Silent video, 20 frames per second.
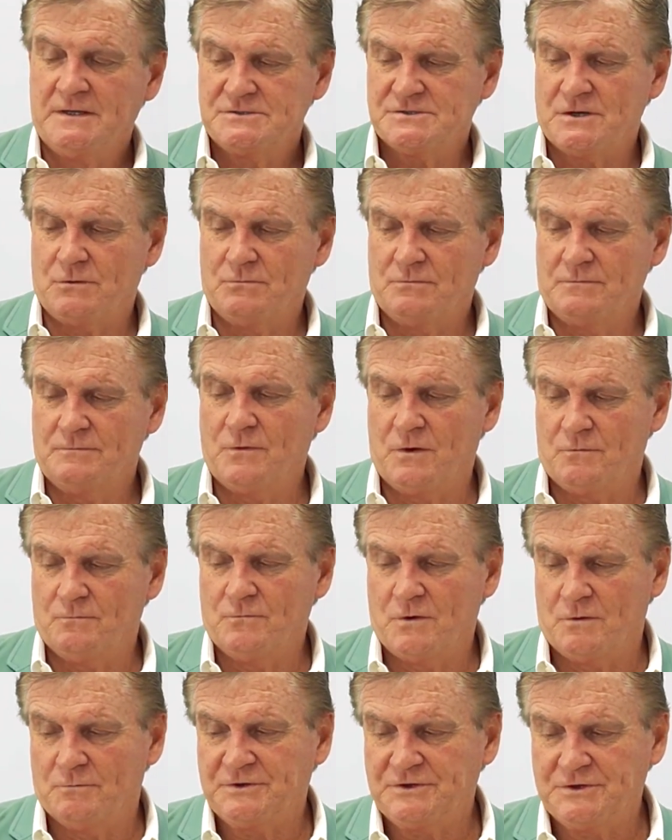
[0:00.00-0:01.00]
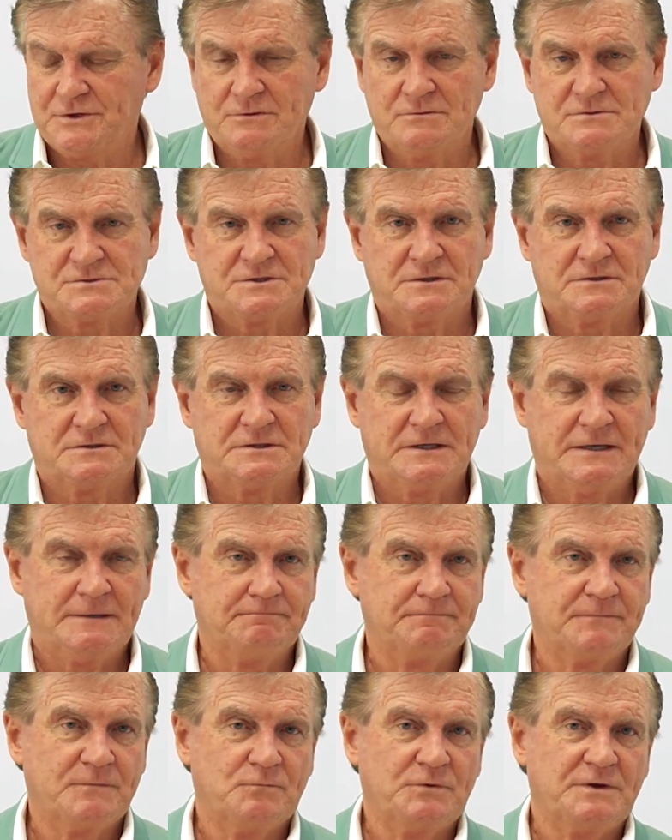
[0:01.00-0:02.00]
yeah so, right. what, what we do is that
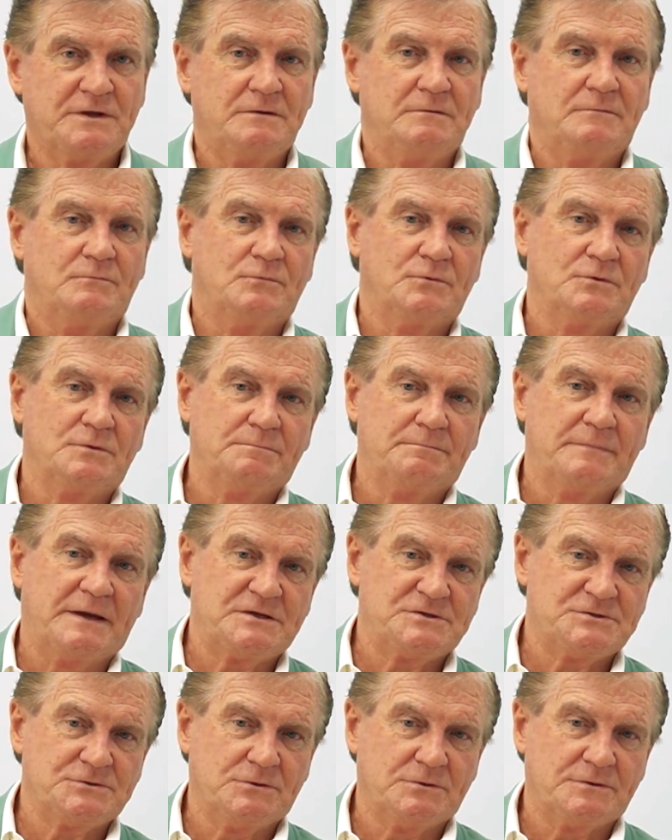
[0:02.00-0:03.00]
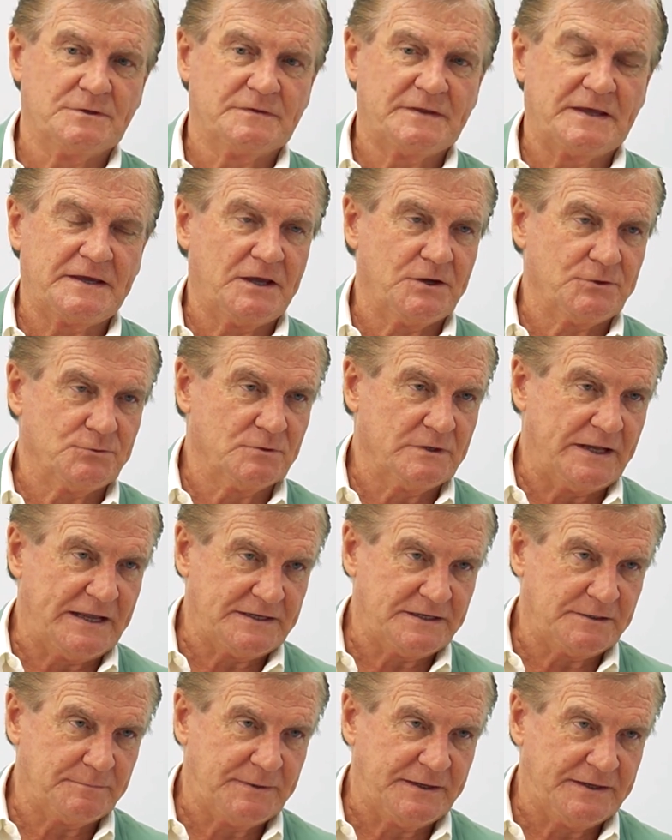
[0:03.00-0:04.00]
um, we would make sure that they go to a
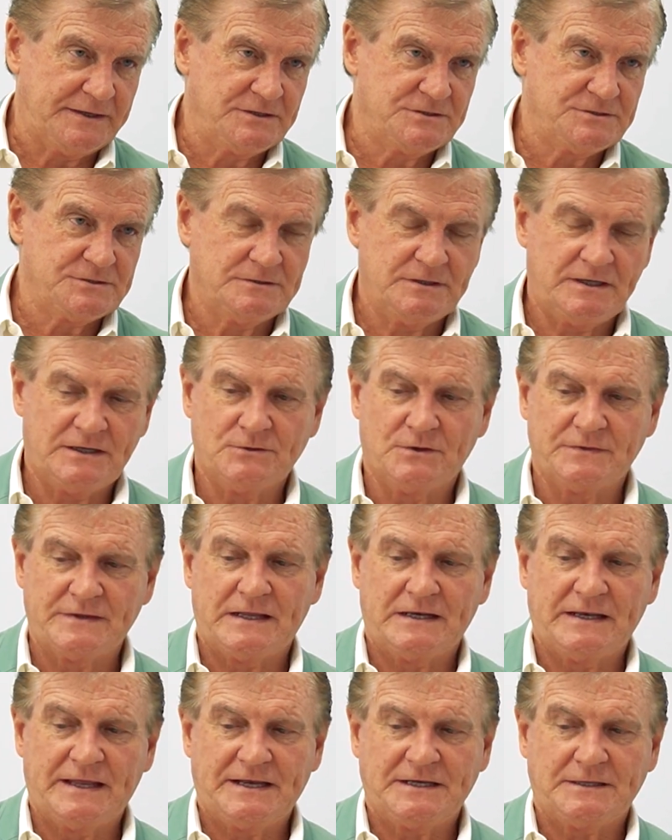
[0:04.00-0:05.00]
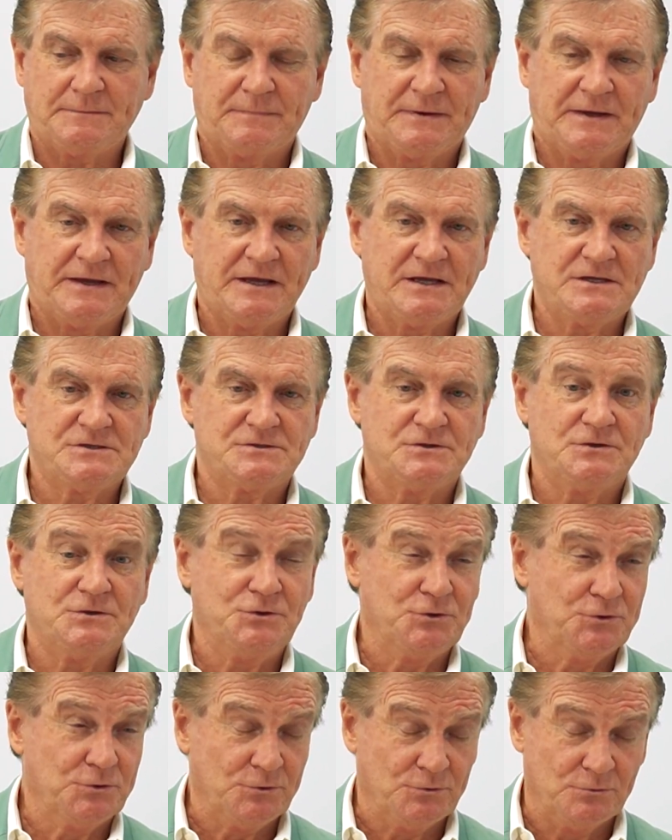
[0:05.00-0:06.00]
landing page, and on that landing page,
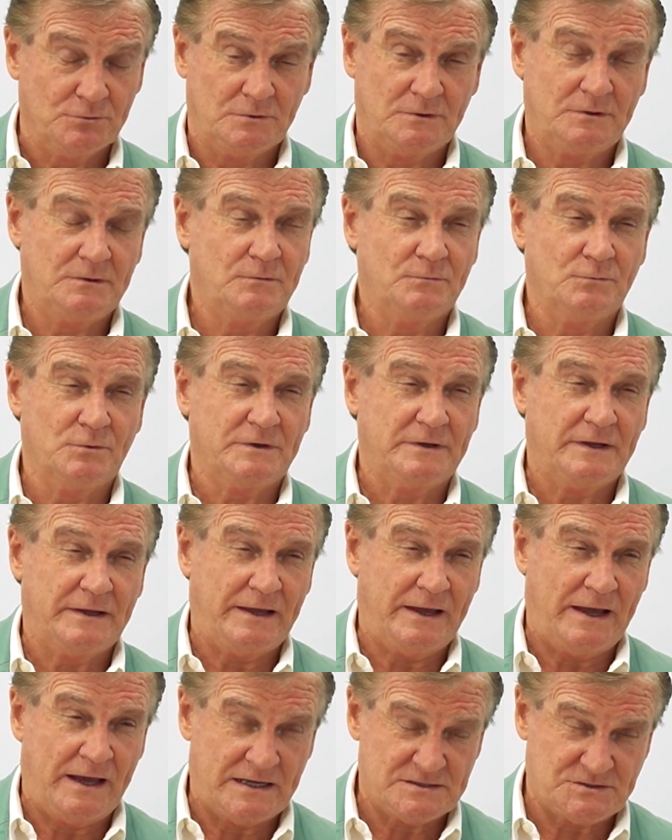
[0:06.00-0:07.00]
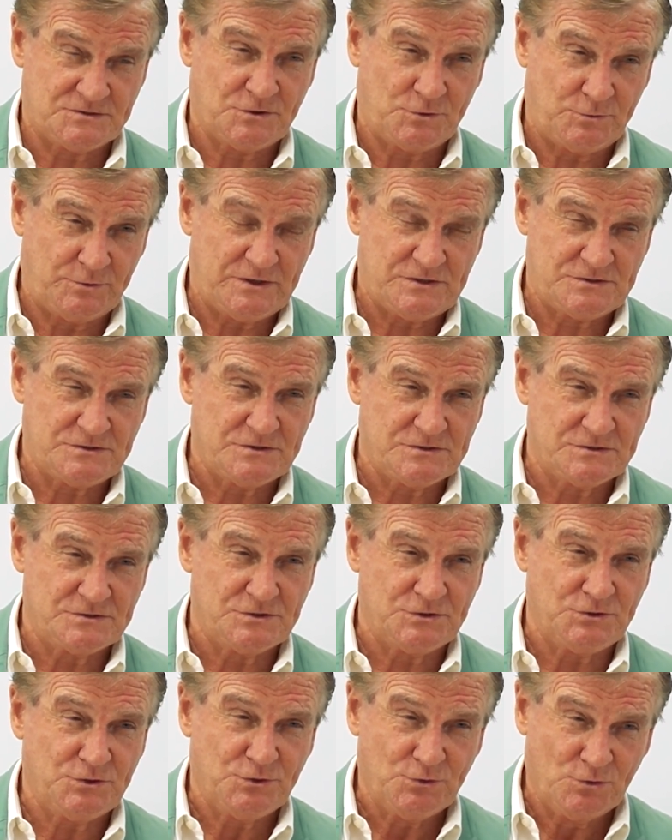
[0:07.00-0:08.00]
you would ask the questions
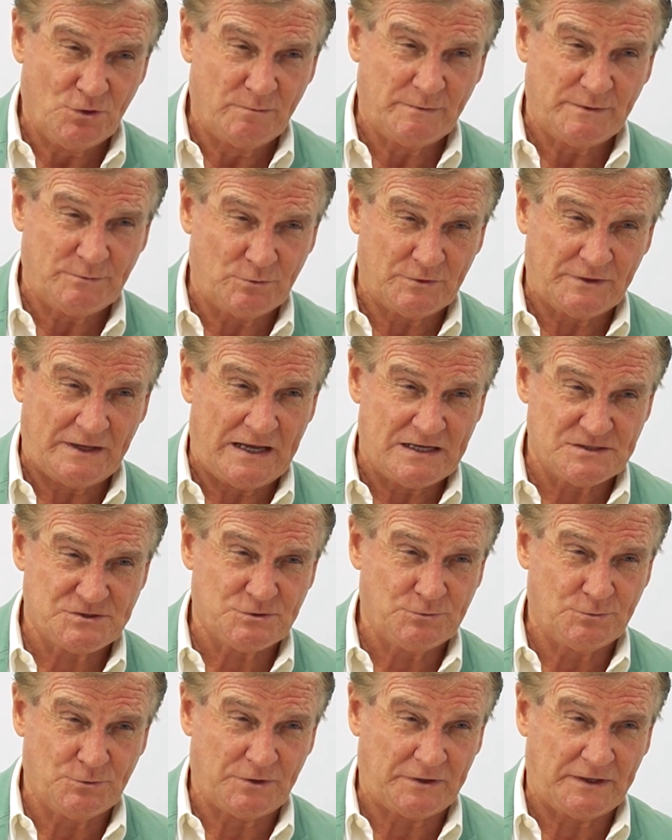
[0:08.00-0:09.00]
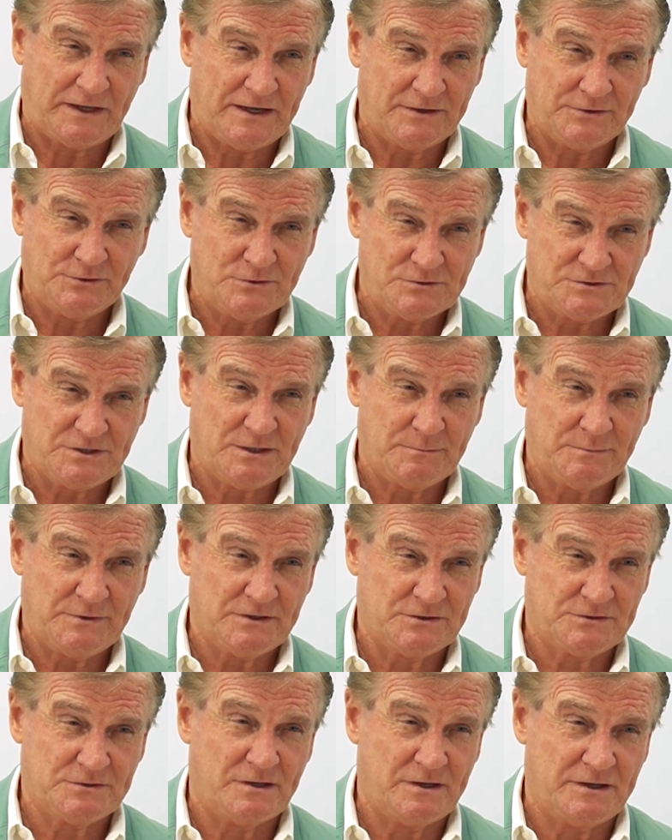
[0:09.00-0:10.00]
that you normally would ask to work out who's going to be
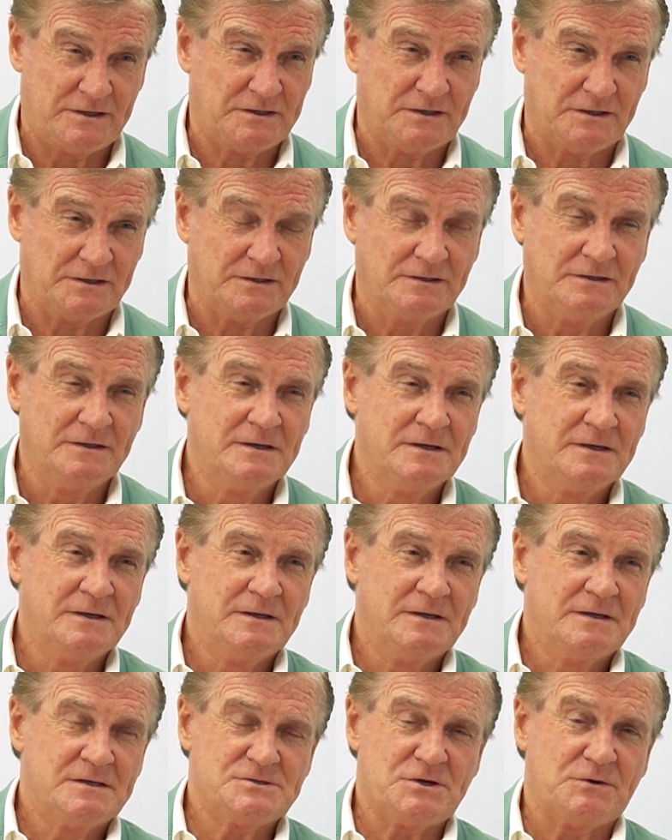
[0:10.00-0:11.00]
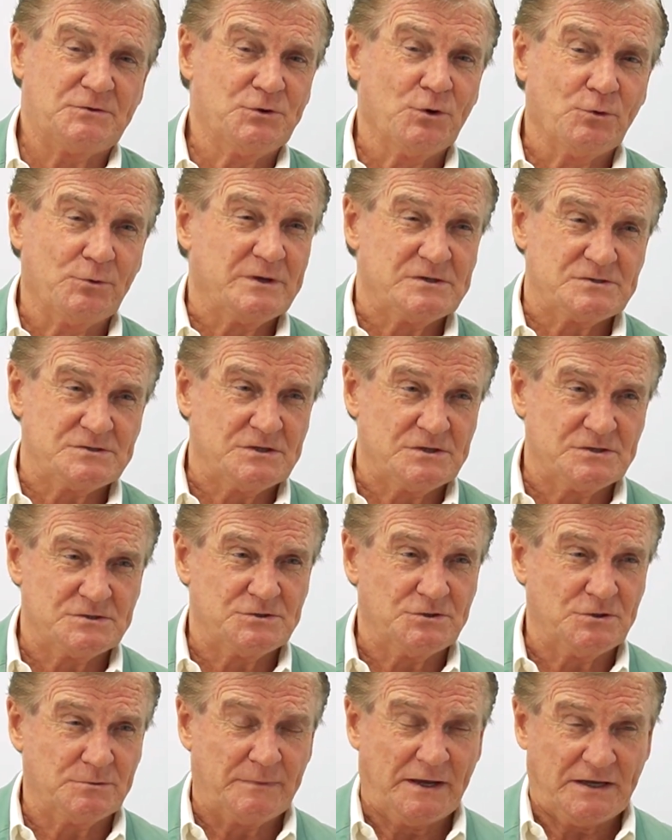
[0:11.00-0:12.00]
a tie kicker. So, in your
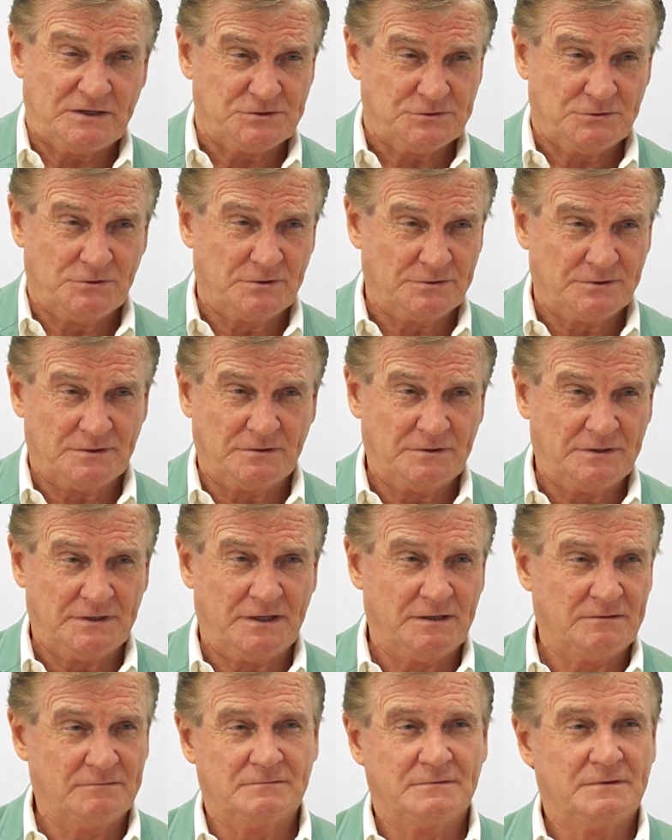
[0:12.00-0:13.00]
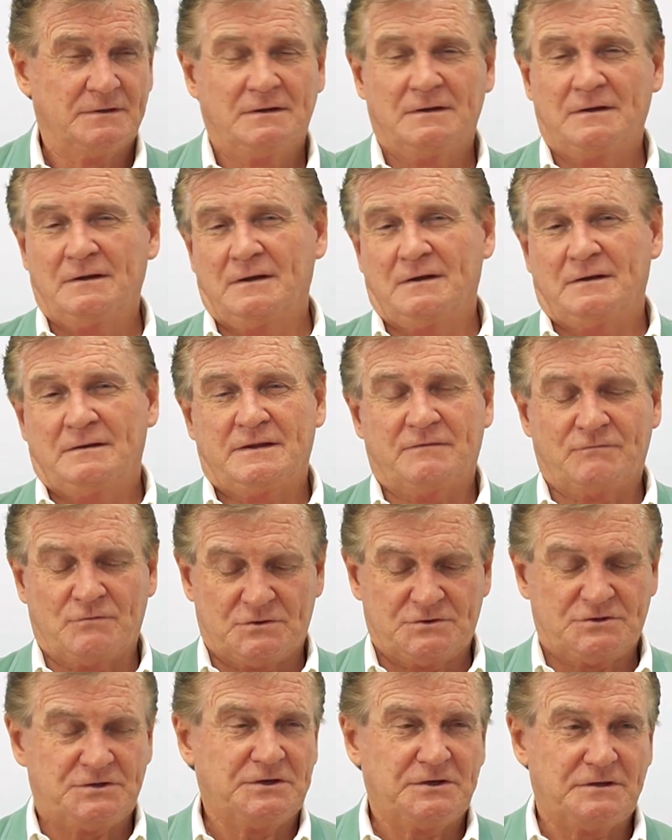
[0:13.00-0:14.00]
instance, you'd make sure that you know they've
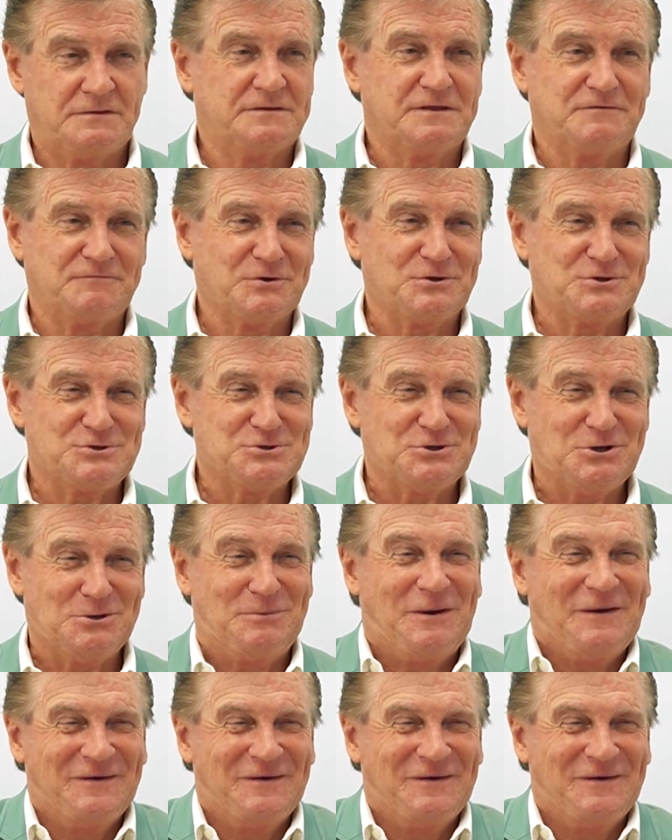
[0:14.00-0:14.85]
got teeth, they've got a job.